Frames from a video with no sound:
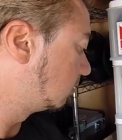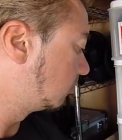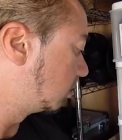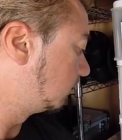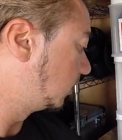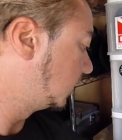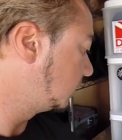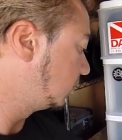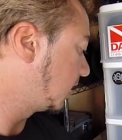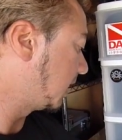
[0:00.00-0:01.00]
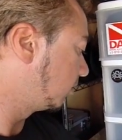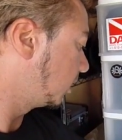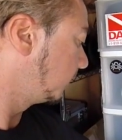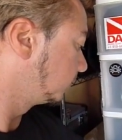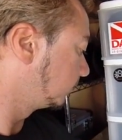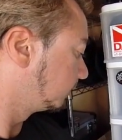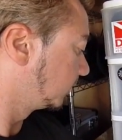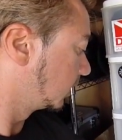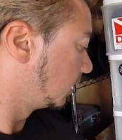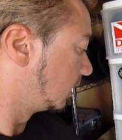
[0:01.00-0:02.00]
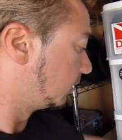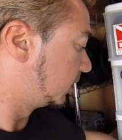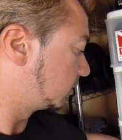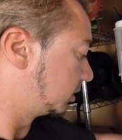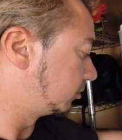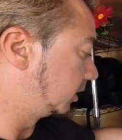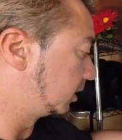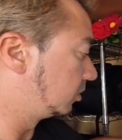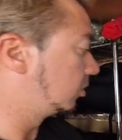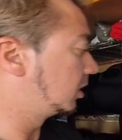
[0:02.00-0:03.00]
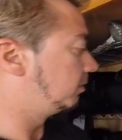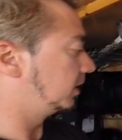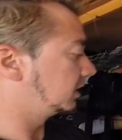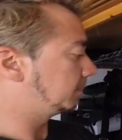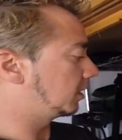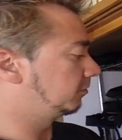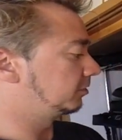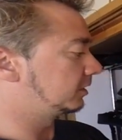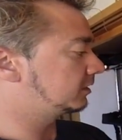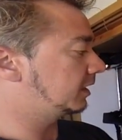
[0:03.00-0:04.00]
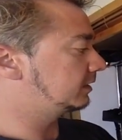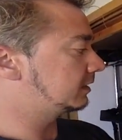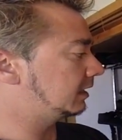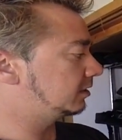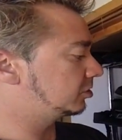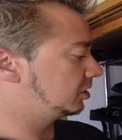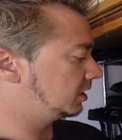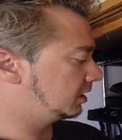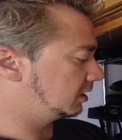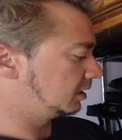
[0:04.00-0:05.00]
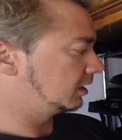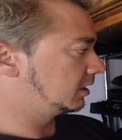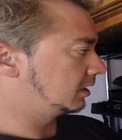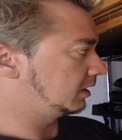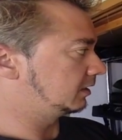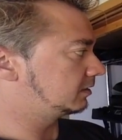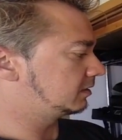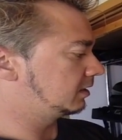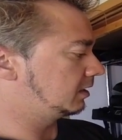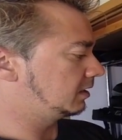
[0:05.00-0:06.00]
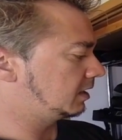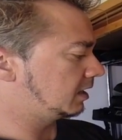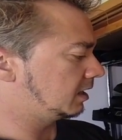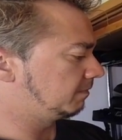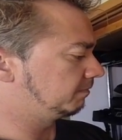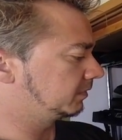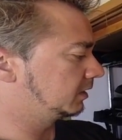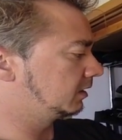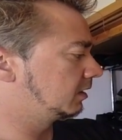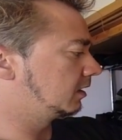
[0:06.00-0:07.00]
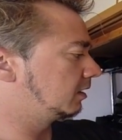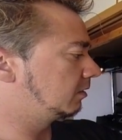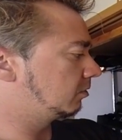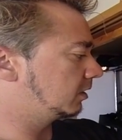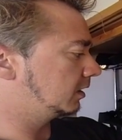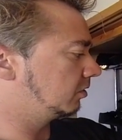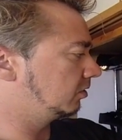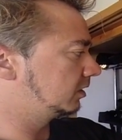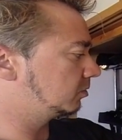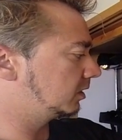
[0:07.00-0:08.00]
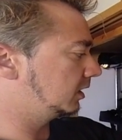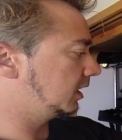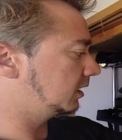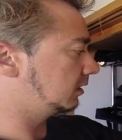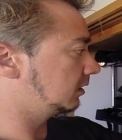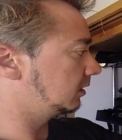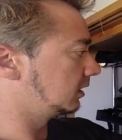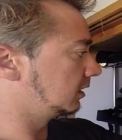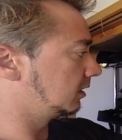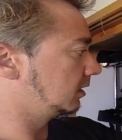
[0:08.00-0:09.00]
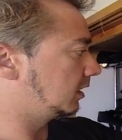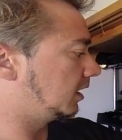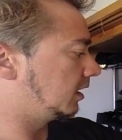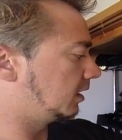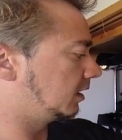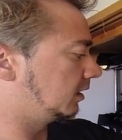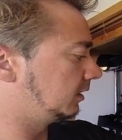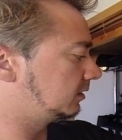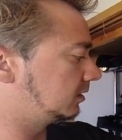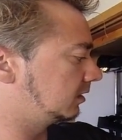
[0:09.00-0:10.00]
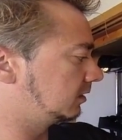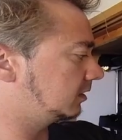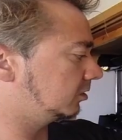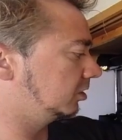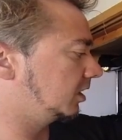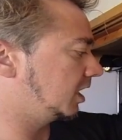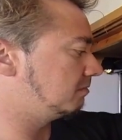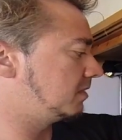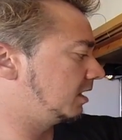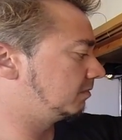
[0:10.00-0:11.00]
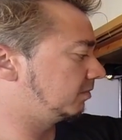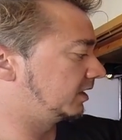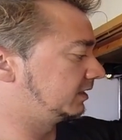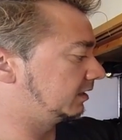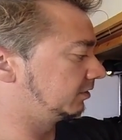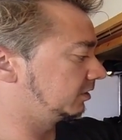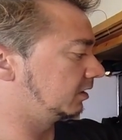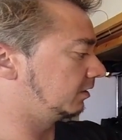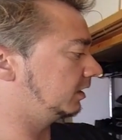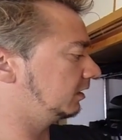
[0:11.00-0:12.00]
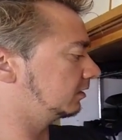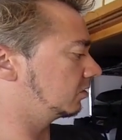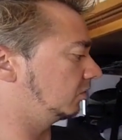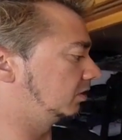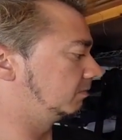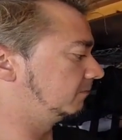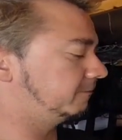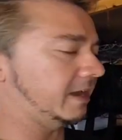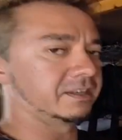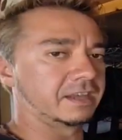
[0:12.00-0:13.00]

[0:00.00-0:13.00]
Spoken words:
whatever you need, your camera. This one's really cool, I picked up over in the States last year. It's the, what do they call this one again? It's a suction cup mount by Delkin. I think it's called the Fat